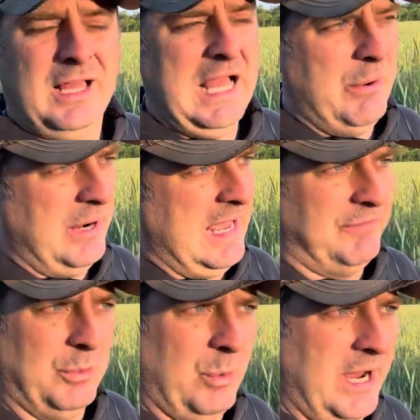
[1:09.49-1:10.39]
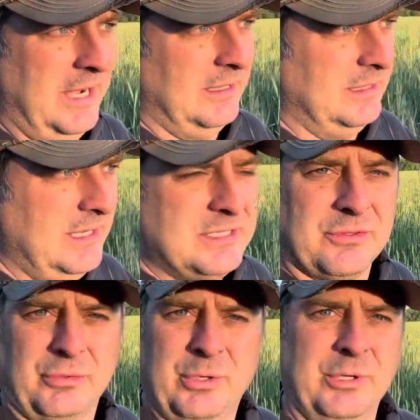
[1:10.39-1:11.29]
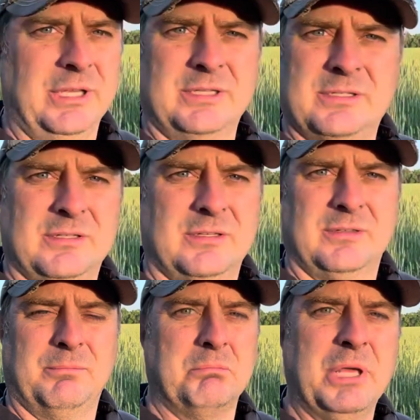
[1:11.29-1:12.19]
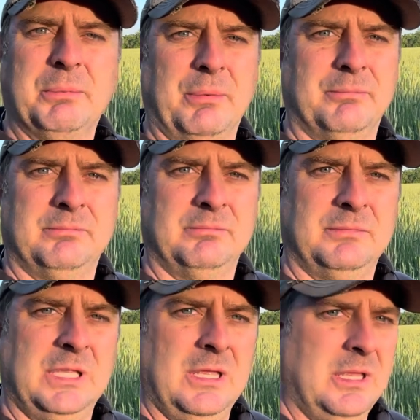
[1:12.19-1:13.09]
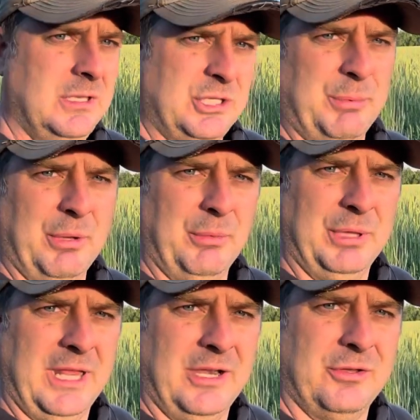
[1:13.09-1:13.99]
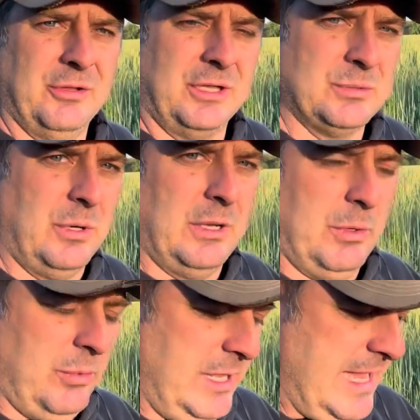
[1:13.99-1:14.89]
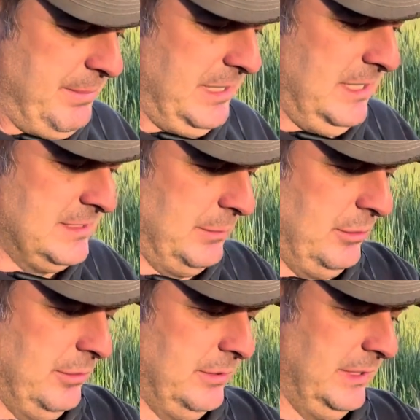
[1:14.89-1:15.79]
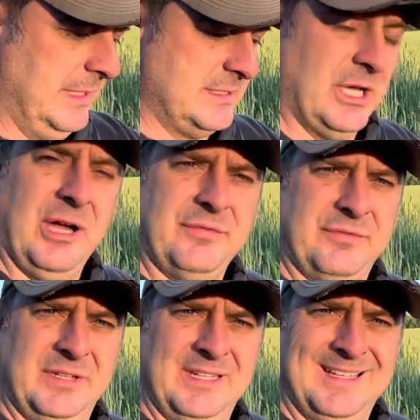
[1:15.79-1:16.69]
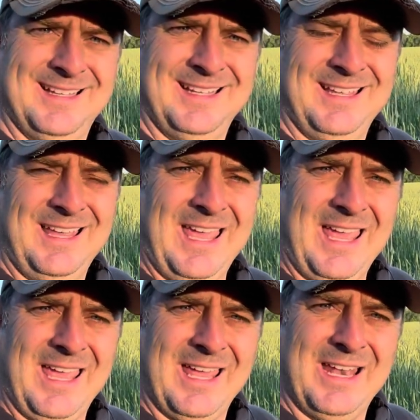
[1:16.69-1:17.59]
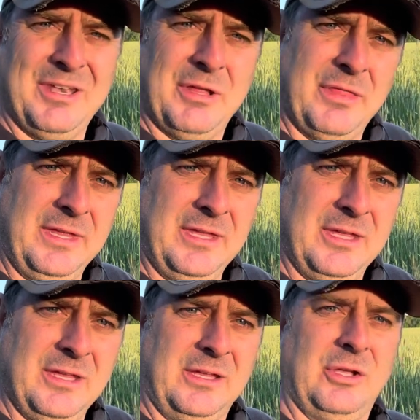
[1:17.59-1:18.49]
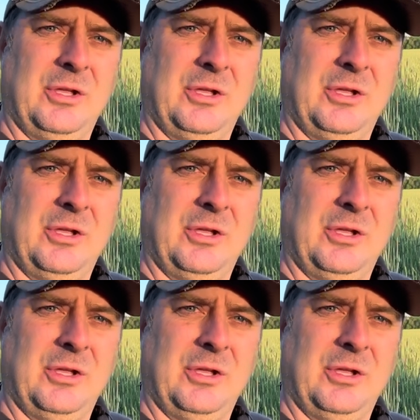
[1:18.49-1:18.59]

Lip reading: I would have to wait at least 3 weeks minimum to be able to plant into it, because what will happen is it will get tough and the